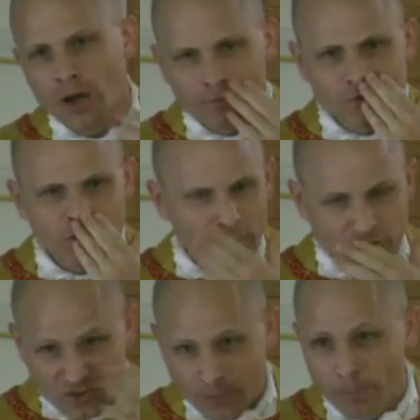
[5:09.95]
hey,
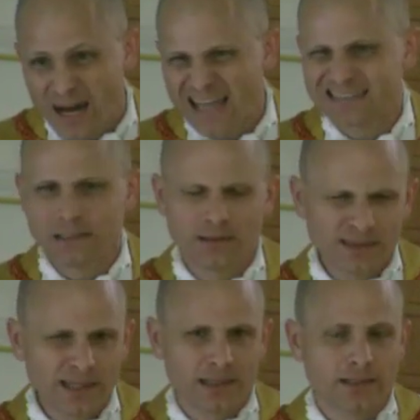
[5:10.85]
officer, that was just a
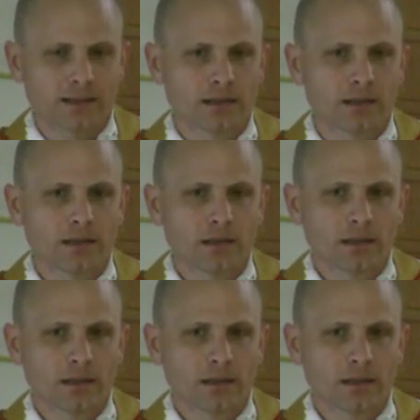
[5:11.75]
bodily thing.